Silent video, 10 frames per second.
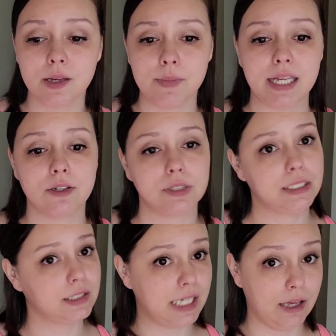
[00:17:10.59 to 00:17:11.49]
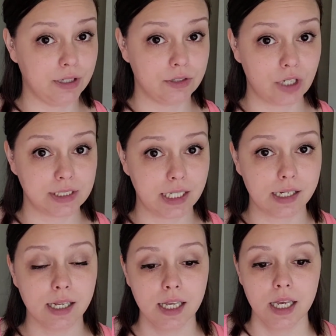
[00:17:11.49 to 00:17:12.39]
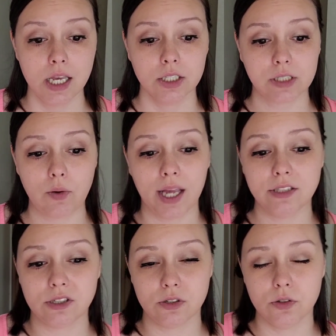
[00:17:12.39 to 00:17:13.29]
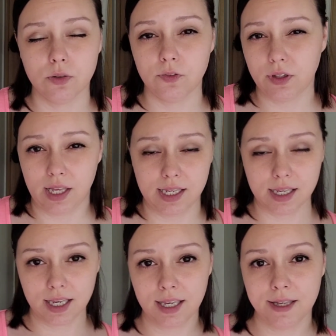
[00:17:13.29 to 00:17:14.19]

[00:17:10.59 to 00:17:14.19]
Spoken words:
tomatoes, and Italian dressing. So I do feel like